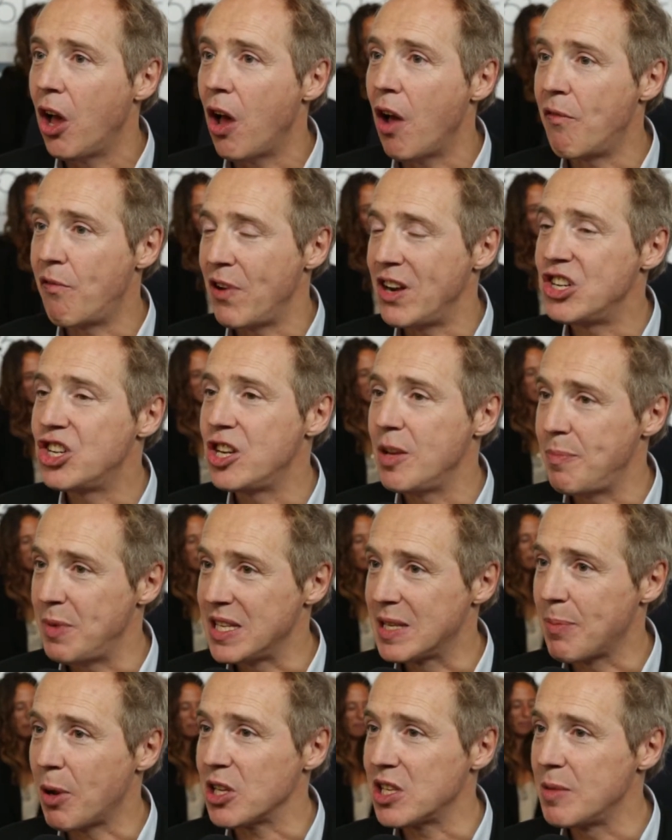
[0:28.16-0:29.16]
a friendship
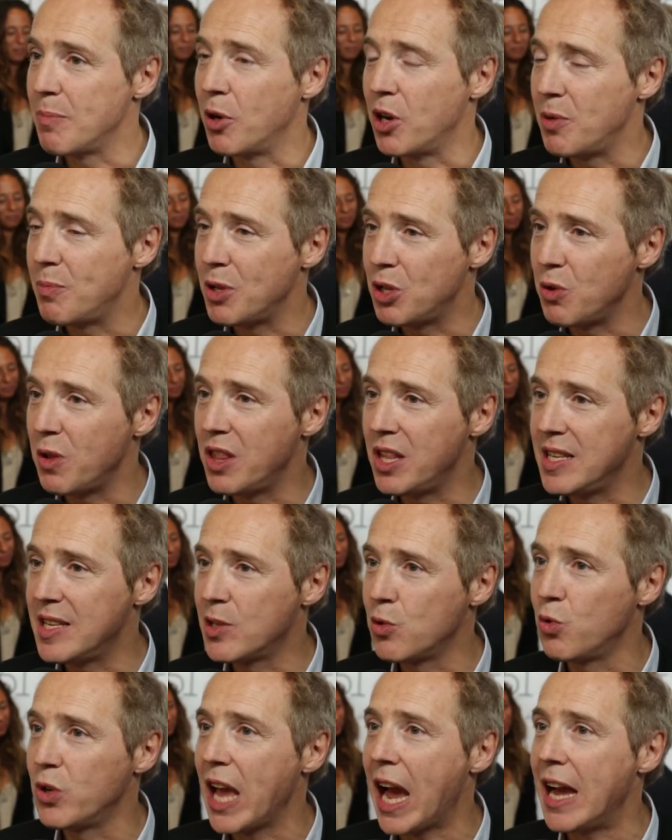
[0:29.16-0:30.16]
is possible between
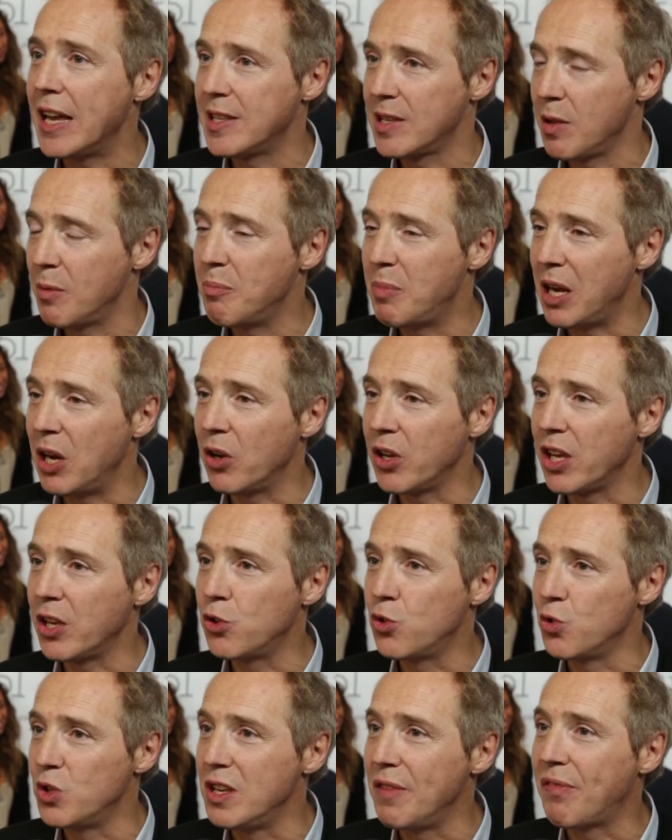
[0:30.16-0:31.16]
these two guys
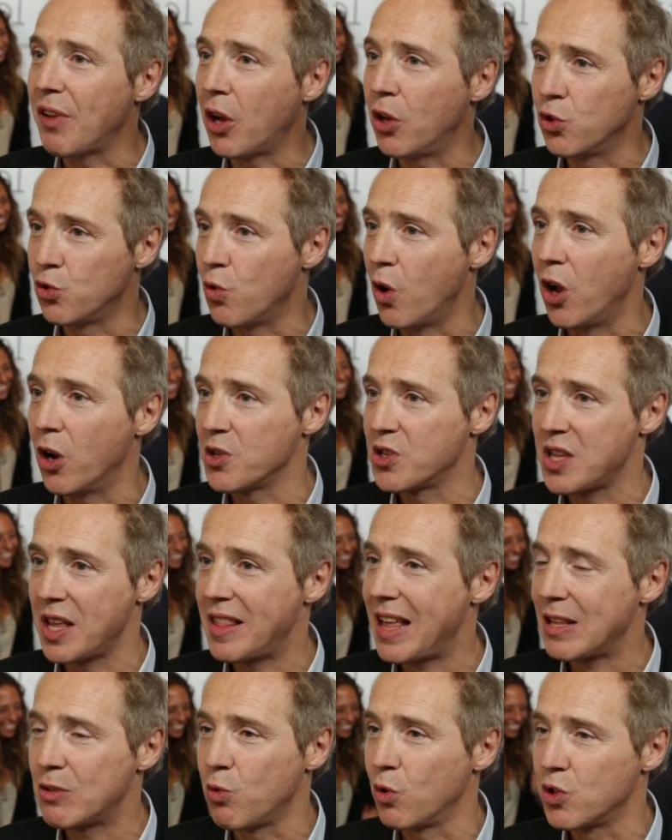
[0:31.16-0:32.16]
belonging to different worlds.
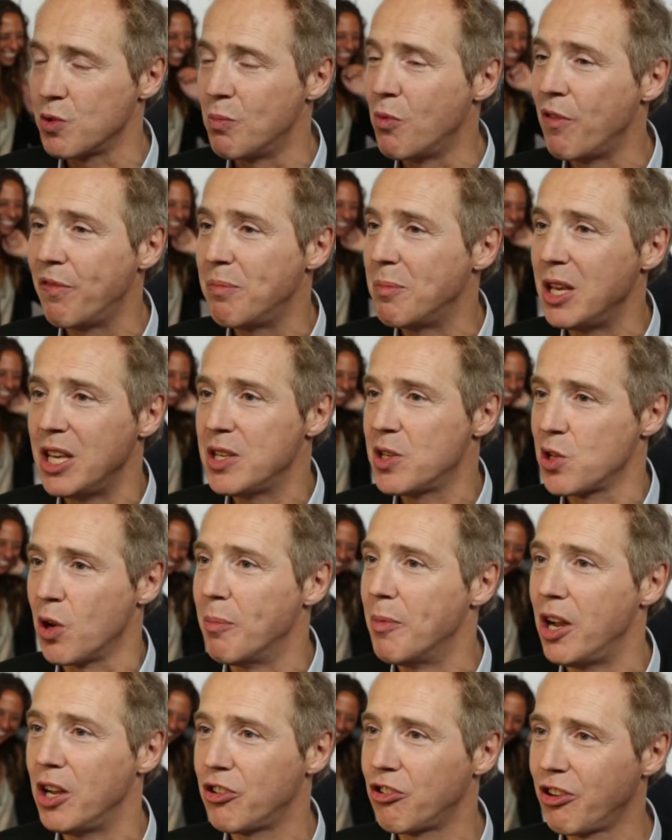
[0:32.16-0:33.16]
That's what moved me so
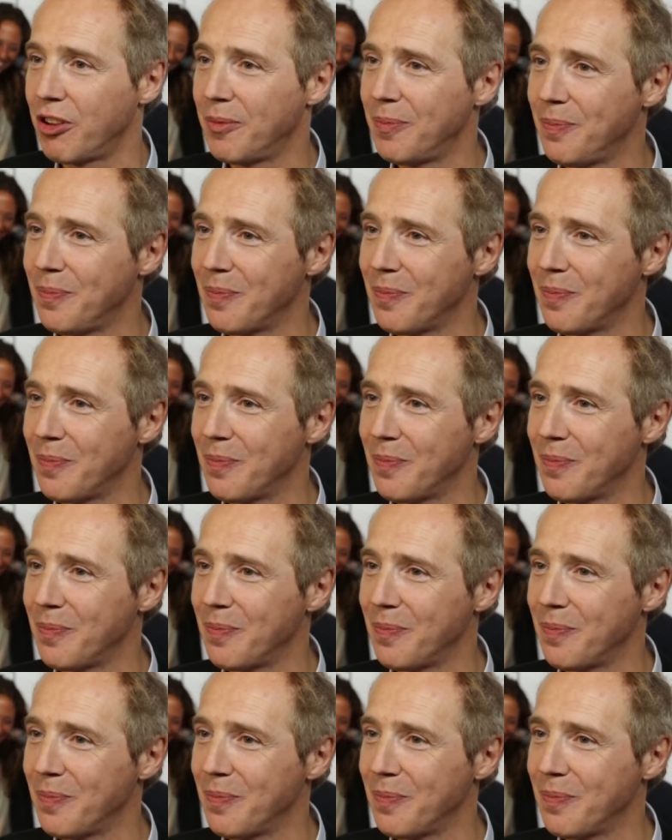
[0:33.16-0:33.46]
much.